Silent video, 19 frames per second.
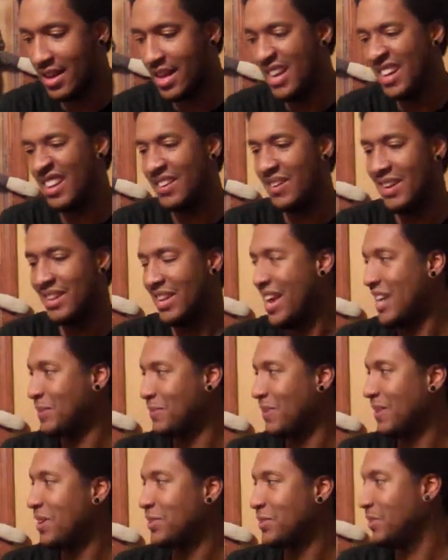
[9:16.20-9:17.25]
Uh, um, in
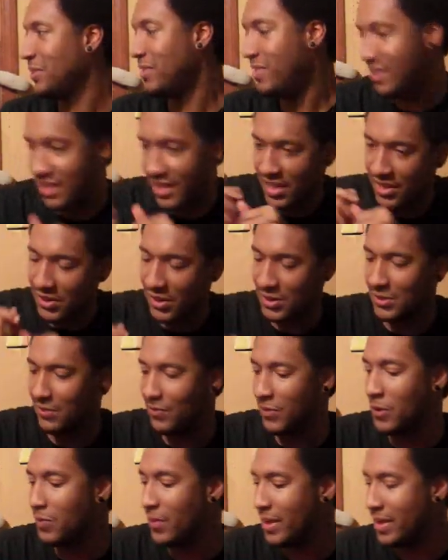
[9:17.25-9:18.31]
X Men cartoons, she used to get
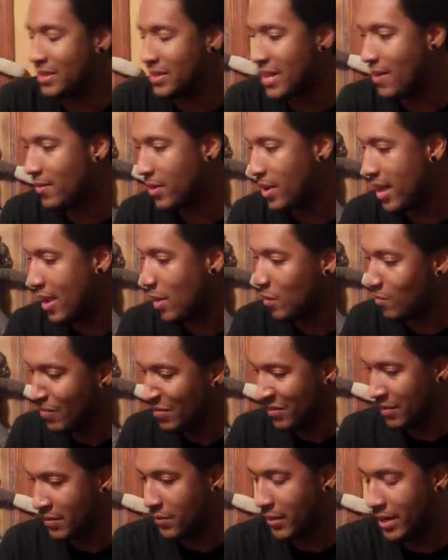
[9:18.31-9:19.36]
claustrophobic and stuff. Go ahead. Um,
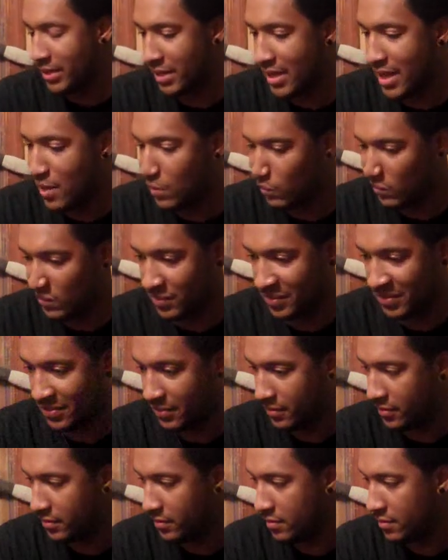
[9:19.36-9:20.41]
what else you um, got?
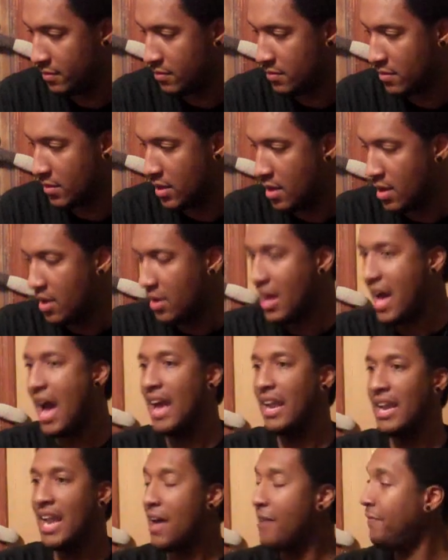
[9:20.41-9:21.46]
Phoenix, but she's weak, right?
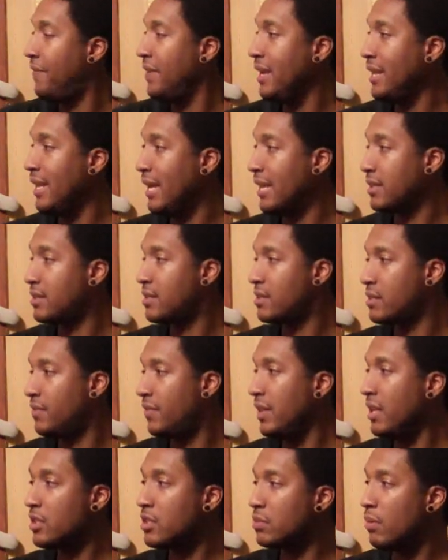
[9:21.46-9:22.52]
I love Phoenix.
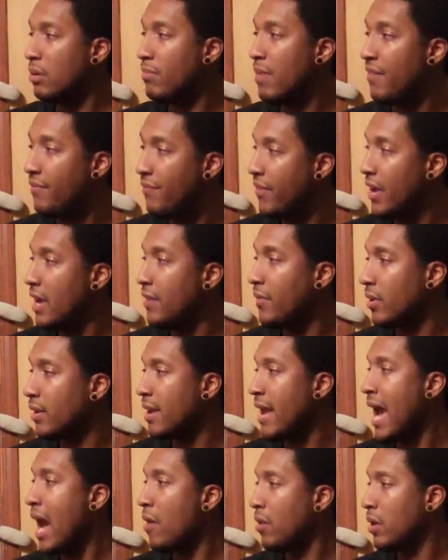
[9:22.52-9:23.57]
Phoenix is one of my
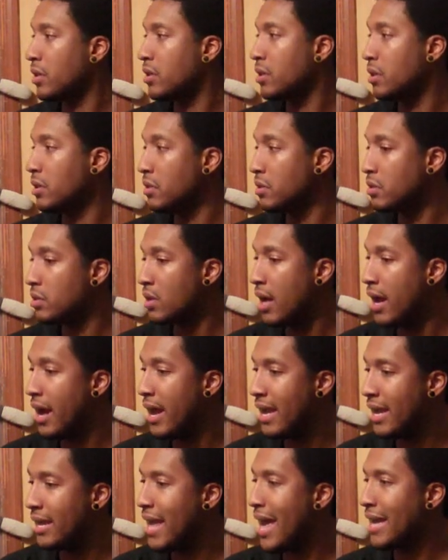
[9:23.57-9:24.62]
favorite characters
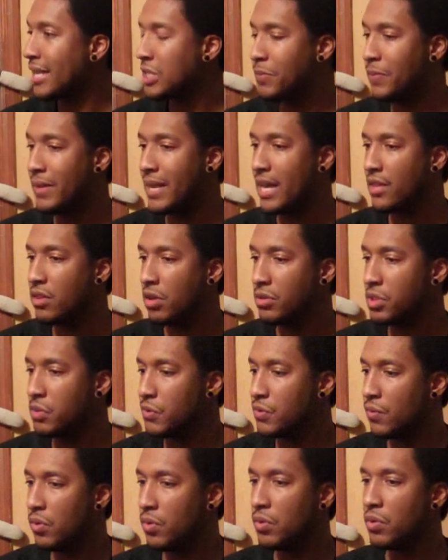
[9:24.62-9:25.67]
uh, mm-hmm. in X Men. I thought
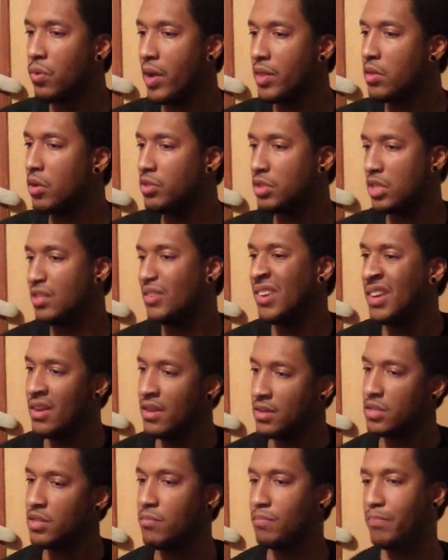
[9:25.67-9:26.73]
she was real cool. I thought she
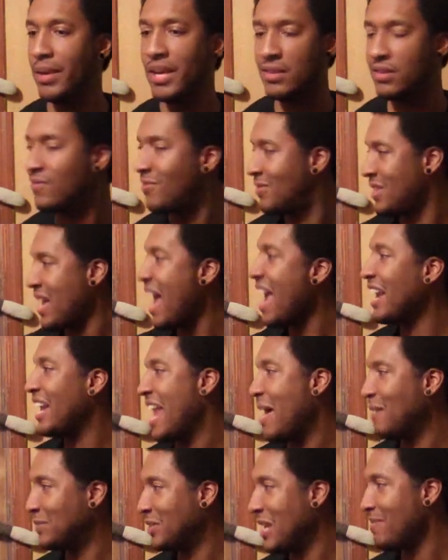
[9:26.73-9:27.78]
she beat
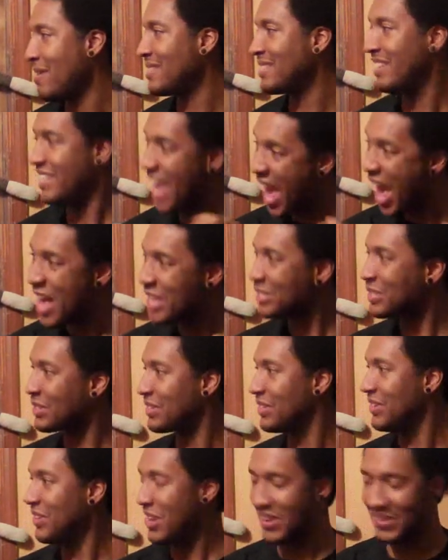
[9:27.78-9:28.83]
Cyclops up. I was like,
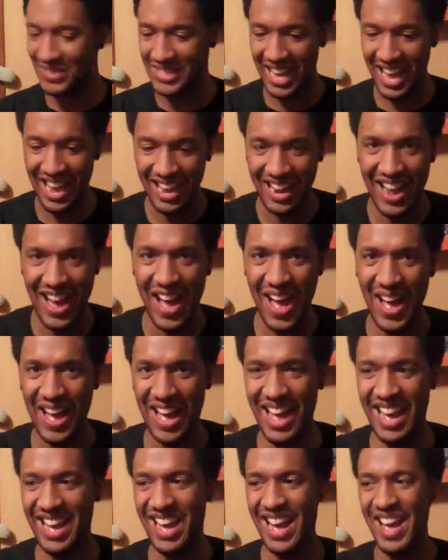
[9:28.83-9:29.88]
yes, you know what I'm saying?
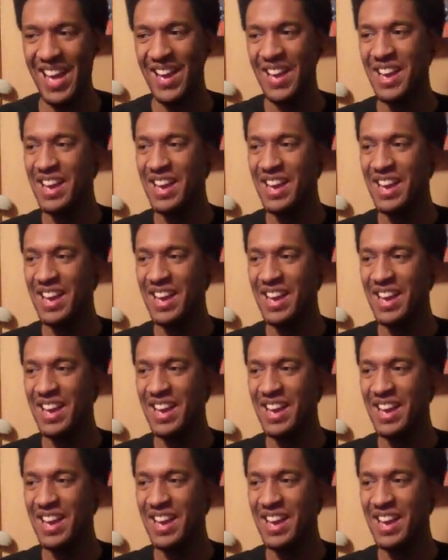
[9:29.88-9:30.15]
Uh,